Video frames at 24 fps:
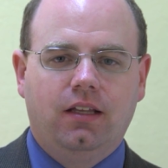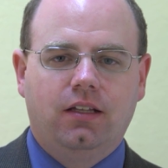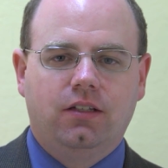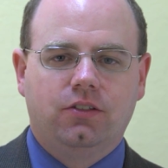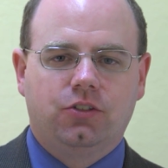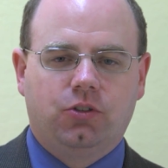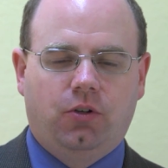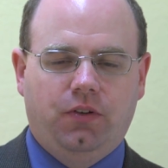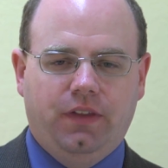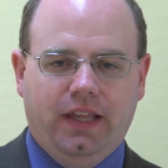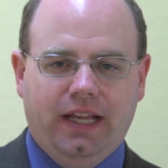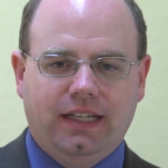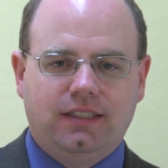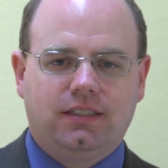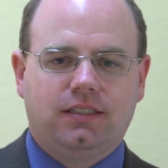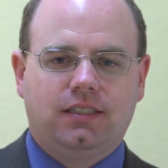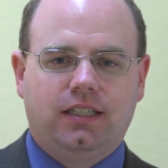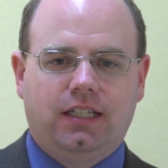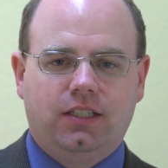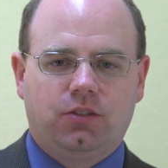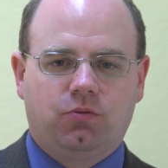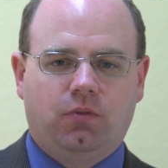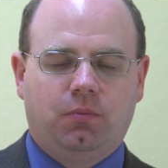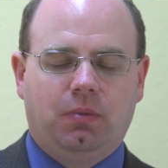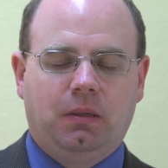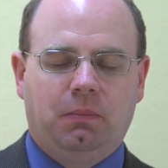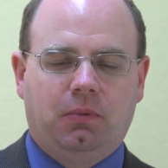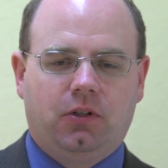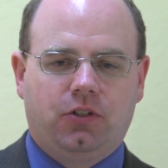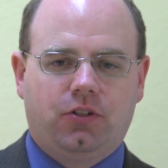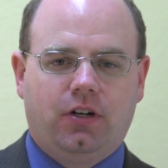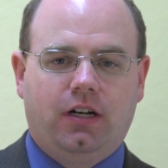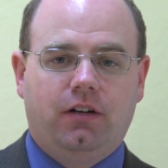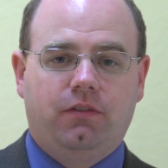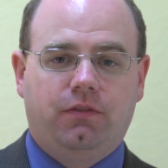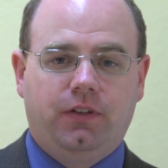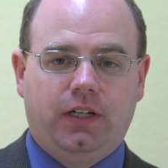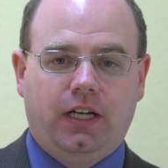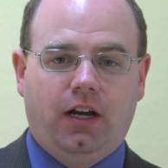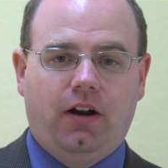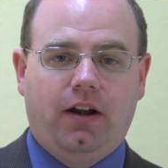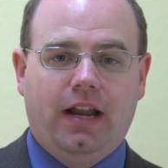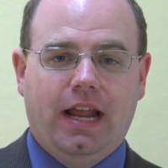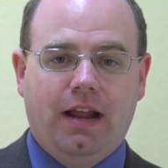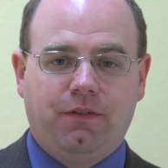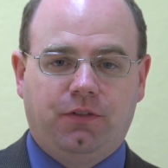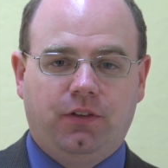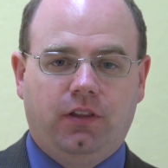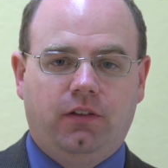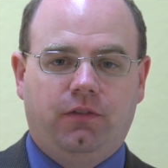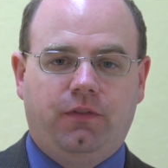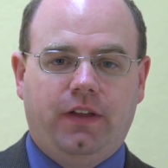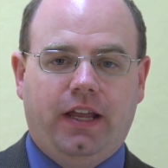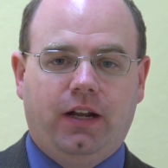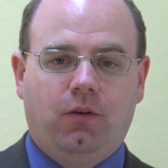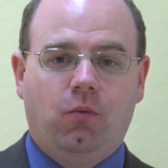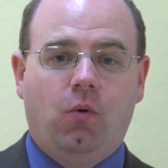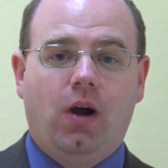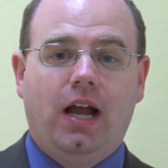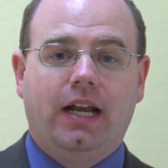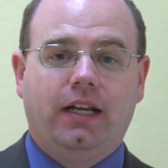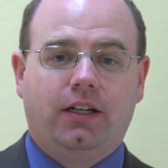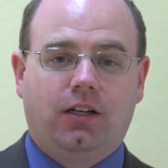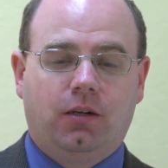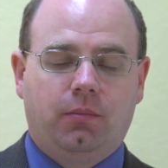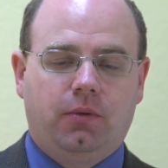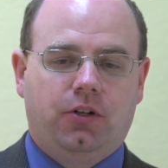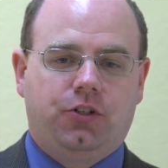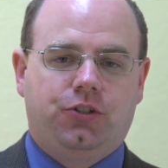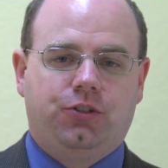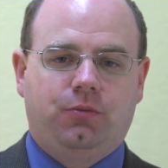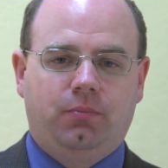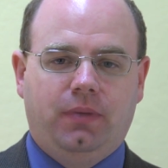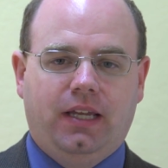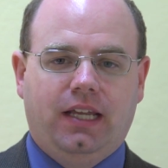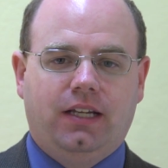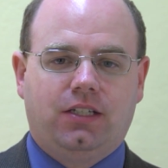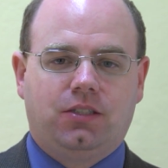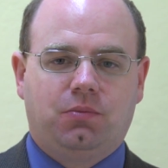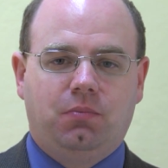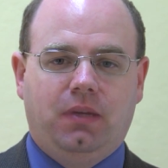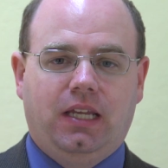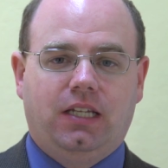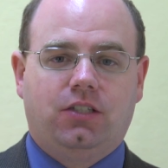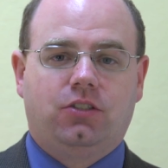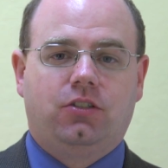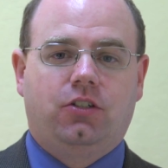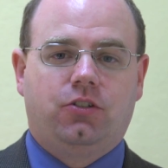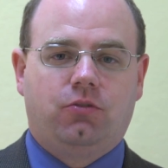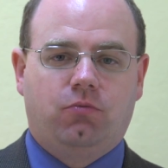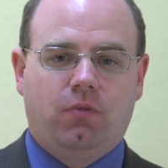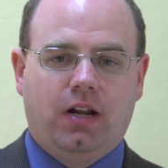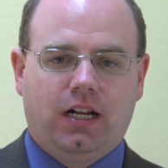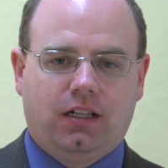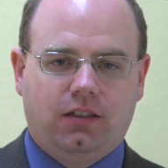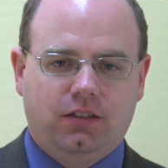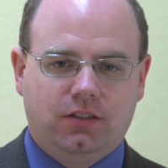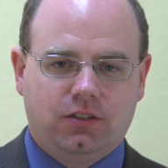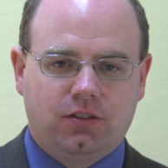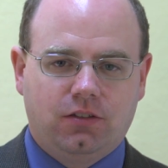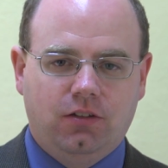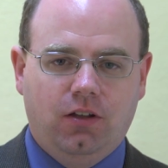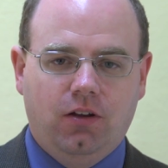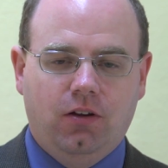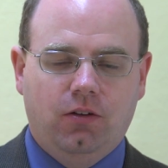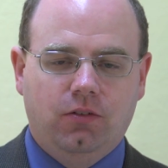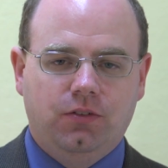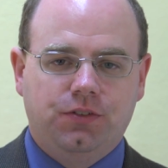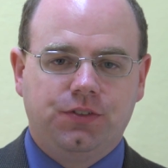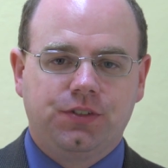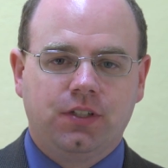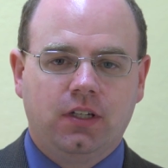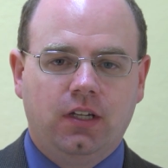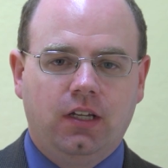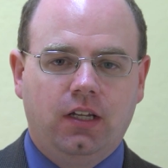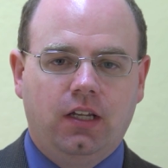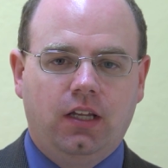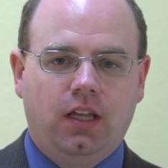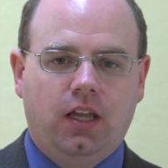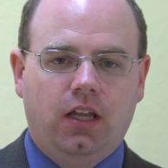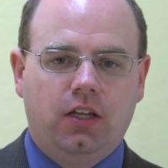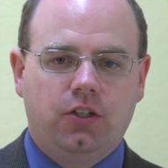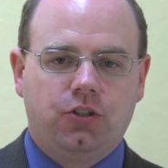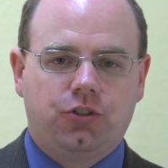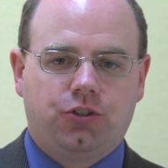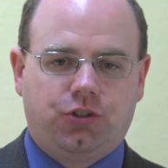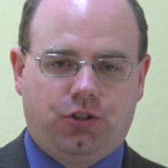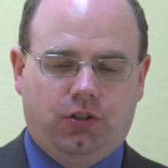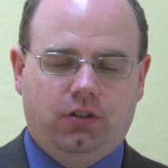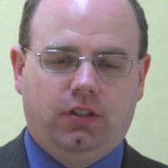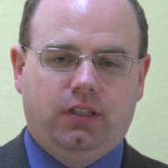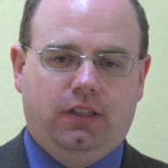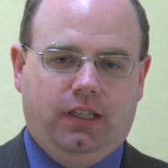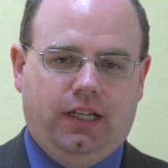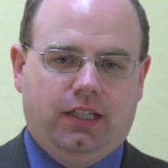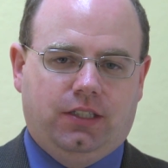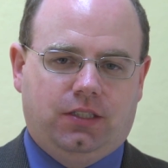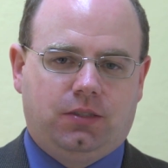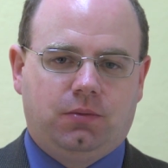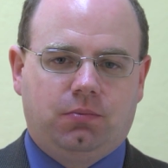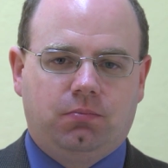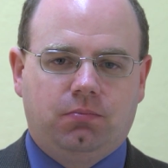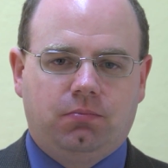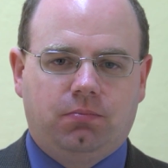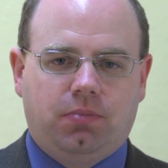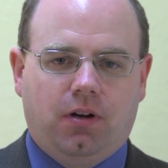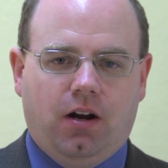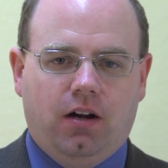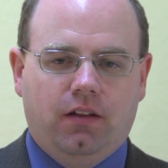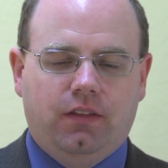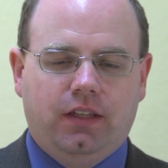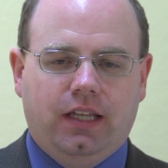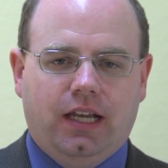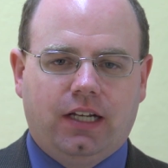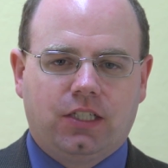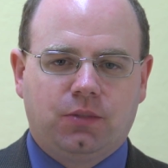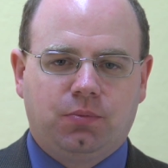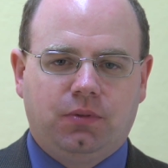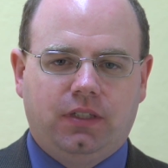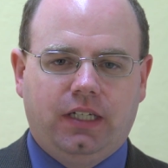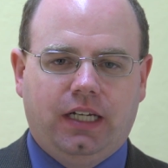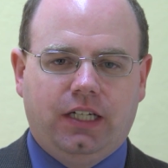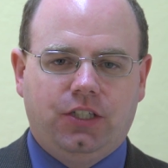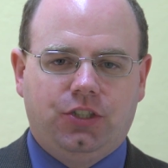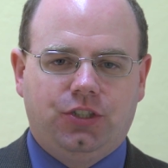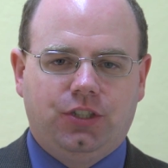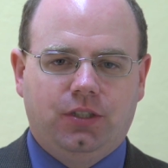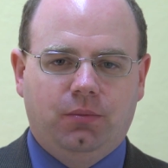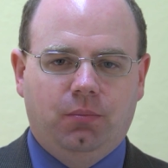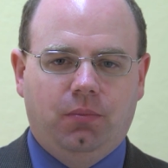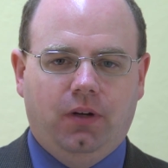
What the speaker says: So in that sense, when people are trying to figure out after the fact why did commercial banks make such reckless loans, surely that's part of the explanation.